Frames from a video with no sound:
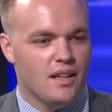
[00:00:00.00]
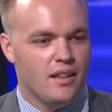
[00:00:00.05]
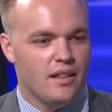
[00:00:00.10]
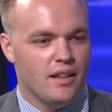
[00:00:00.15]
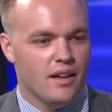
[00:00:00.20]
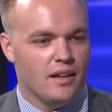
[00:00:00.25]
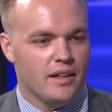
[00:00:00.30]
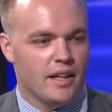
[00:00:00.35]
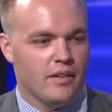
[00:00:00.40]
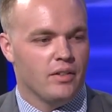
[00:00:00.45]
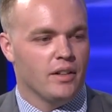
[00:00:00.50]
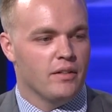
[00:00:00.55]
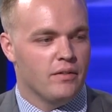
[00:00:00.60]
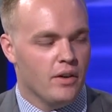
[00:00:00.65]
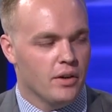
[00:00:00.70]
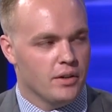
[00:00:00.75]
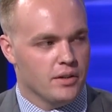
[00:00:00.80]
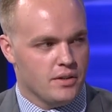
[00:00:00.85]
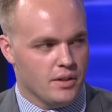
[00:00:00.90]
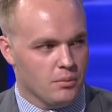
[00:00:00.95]
they're definitely
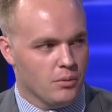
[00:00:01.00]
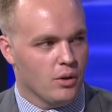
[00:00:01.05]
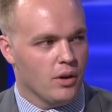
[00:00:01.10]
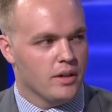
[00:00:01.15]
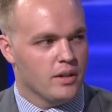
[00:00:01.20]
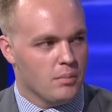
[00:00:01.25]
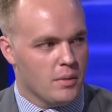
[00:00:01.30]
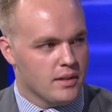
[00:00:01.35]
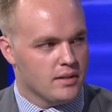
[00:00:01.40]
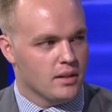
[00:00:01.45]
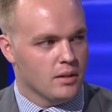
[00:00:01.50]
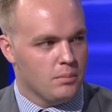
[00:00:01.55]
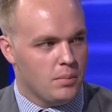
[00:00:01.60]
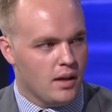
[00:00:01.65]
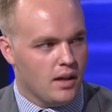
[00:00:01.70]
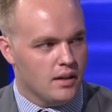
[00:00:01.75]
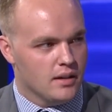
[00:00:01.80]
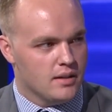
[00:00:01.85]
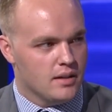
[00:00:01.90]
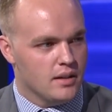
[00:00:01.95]
focusing more on domestic
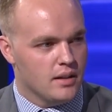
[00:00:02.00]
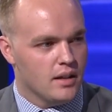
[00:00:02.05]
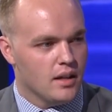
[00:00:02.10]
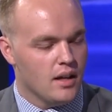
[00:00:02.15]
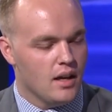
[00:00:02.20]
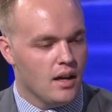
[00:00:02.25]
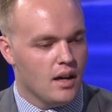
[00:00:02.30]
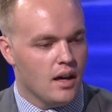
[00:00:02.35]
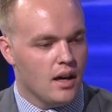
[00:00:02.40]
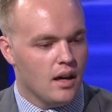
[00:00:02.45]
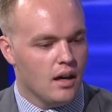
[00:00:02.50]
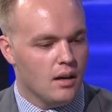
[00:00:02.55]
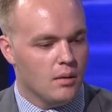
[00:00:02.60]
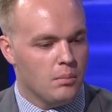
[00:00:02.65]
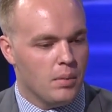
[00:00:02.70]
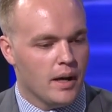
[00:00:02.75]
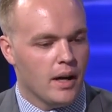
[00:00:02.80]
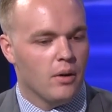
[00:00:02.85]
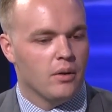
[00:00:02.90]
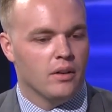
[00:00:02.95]
policy.
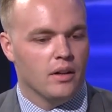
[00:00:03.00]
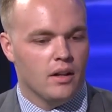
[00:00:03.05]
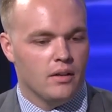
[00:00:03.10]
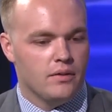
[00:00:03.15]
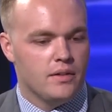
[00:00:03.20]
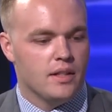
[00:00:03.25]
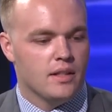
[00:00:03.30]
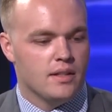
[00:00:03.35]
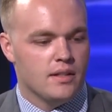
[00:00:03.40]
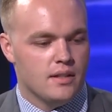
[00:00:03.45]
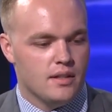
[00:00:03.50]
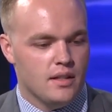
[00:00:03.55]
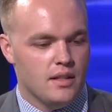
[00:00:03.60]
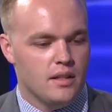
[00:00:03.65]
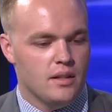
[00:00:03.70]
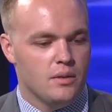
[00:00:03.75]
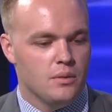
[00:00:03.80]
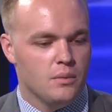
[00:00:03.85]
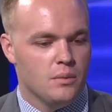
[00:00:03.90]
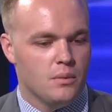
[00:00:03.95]
But I would love to
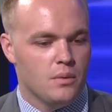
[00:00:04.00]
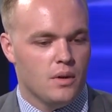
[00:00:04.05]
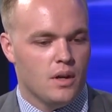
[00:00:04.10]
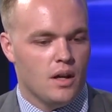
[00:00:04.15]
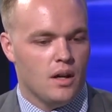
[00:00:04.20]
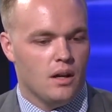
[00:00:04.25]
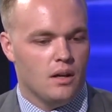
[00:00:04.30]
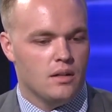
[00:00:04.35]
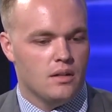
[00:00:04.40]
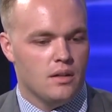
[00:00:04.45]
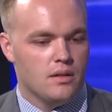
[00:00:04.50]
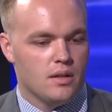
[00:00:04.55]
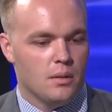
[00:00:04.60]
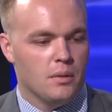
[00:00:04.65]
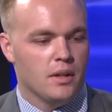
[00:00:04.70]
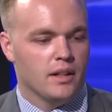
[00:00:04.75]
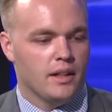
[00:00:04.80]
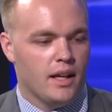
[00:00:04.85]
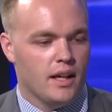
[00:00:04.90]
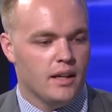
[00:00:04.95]
see some
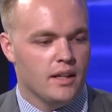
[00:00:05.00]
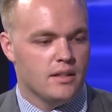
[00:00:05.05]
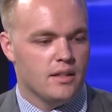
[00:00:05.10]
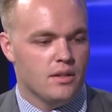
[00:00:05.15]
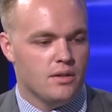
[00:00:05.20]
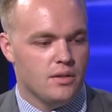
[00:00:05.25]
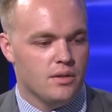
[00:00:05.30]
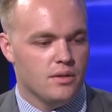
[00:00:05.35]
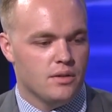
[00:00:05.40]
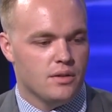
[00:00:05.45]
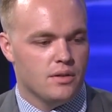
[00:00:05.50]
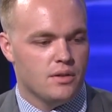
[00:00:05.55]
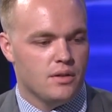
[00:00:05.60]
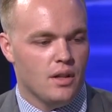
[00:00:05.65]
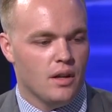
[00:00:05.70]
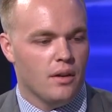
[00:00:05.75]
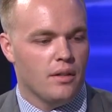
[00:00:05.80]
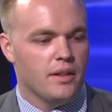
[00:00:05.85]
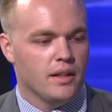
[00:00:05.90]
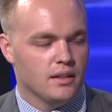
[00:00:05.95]
of the candidates' issues,
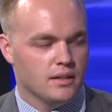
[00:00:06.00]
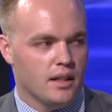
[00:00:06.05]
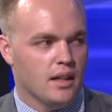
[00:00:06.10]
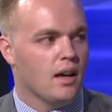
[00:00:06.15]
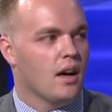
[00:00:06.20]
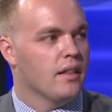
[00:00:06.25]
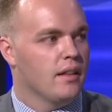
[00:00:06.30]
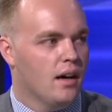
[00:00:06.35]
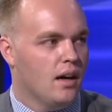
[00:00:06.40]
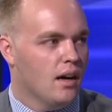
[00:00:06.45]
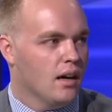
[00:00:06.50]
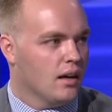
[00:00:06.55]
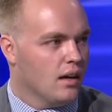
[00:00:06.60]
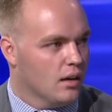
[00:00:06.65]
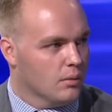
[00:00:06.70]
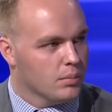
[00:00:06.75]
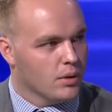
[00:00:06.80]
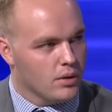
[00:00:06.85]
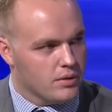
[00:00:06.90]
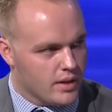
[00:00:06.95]
you know, things like the Hong
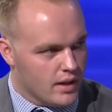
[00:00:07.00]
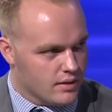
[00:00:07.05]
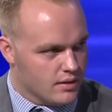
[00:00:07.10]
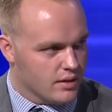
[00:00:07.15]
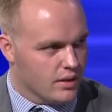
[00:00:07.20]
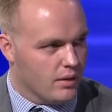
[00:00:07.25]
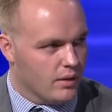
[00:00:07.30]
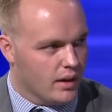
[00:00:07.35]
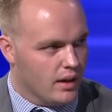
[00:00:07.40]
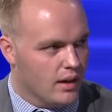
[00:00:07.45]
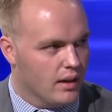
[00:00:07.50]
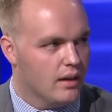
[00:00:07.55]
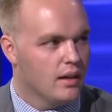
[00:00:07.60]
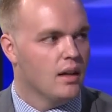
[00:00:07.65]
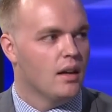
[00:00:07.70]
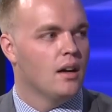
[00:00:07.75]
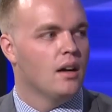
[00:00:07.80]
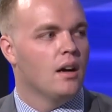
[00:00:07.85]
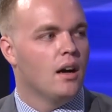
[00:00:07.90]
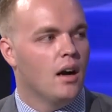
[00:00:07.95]
Kong protests going
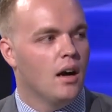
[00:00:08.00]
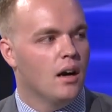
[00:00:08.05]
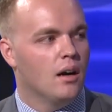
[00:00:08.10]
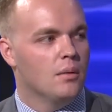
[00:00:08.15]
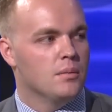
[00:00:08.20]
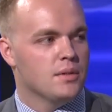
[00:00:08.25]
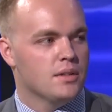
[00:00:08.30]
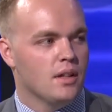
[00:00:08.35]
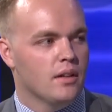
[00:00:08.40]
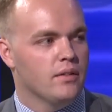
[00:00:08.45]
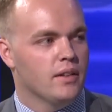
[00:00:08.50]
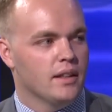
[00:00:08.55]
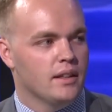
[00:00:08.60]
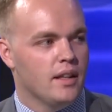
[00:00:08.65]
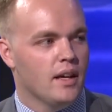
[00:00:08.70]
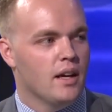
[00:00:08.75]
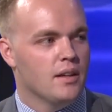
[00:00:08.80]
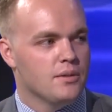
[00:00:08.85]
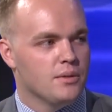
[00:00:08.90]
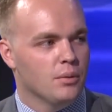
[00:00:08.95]
on, stuff like
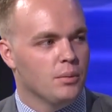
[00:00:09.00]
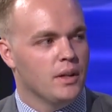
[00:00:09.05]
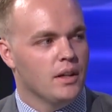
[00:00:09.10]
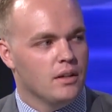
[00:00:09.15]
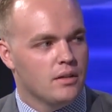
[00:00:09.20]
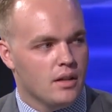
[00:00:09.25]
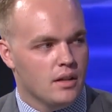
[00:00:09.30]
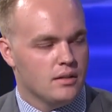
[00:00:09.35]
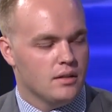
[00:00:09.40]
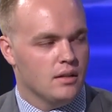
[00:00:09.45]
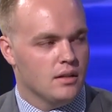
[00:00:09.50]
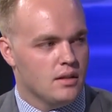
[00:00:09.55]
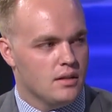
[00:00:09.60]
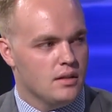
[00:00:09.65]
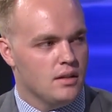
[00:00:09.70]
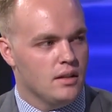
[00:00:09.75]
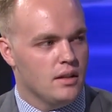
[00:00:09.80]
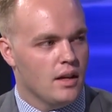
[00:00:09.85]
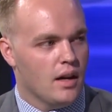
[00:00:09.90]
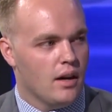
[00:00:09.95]
that. So it'll be interesting to
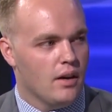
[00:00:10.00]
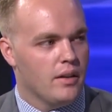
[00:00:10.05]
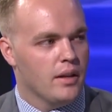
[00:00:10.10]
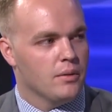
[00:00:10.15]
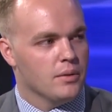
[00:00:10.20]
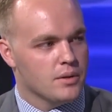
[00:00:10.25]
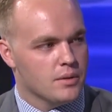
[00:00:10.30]
see how they